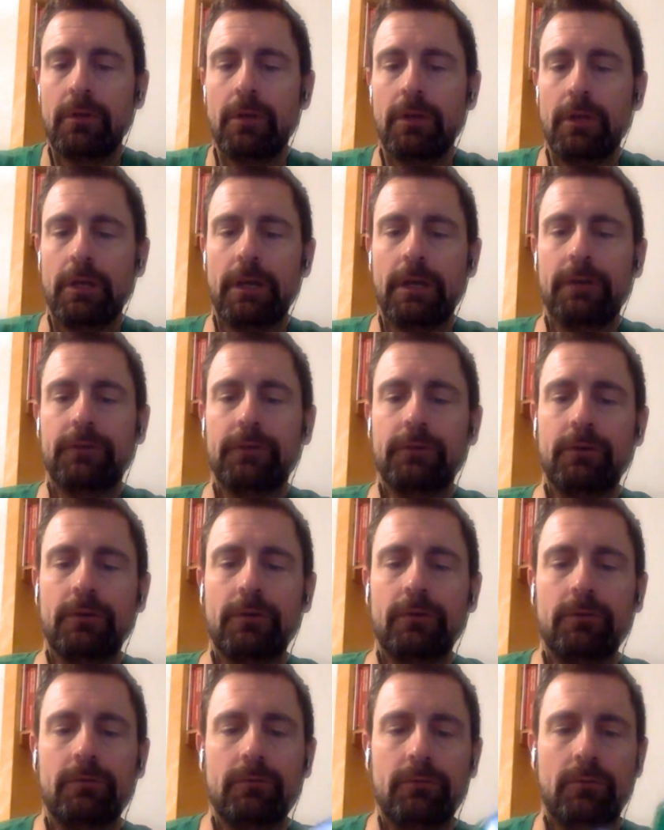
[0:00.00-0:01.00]
Yeah,
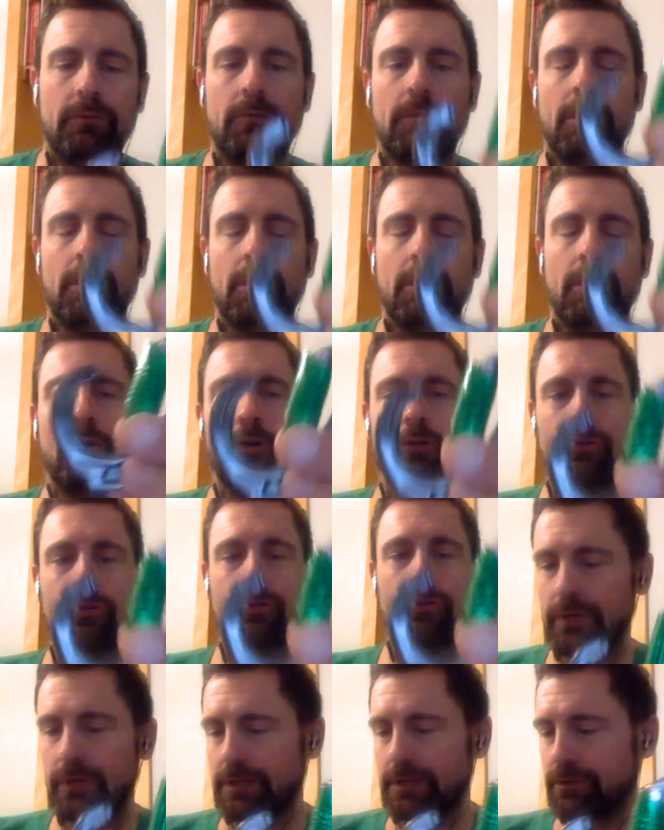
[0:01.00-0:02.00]
so all
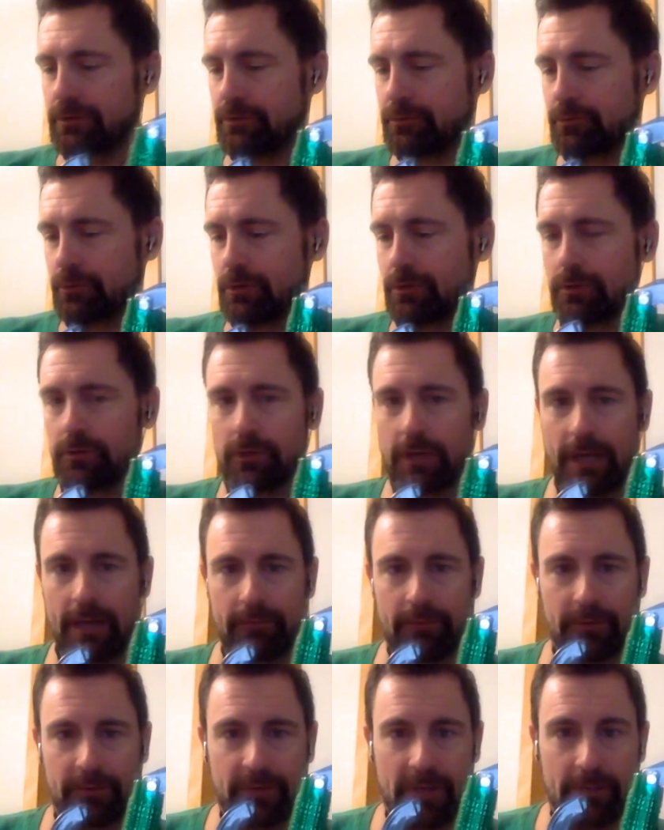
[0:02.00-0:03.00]
the directors will
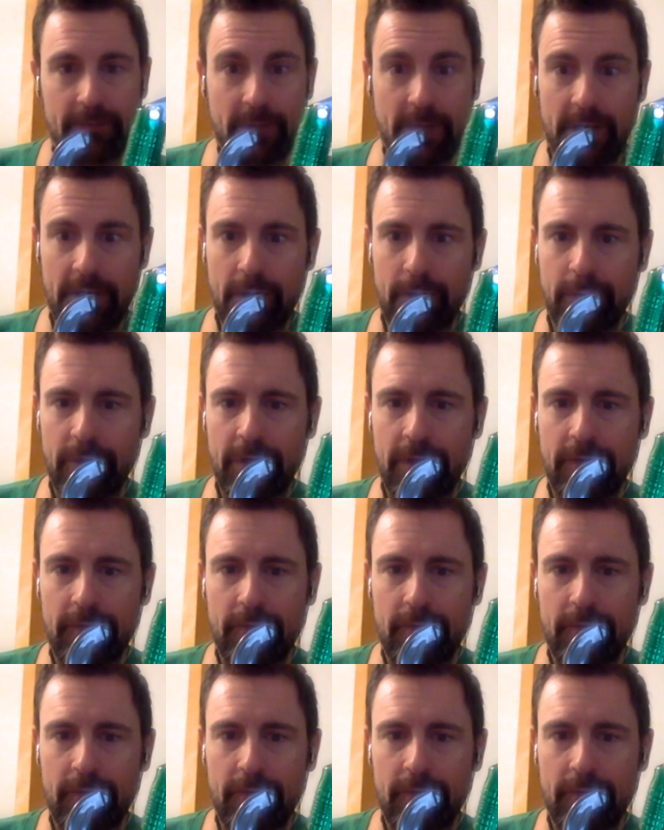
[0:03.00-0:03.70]
have the same gate opening,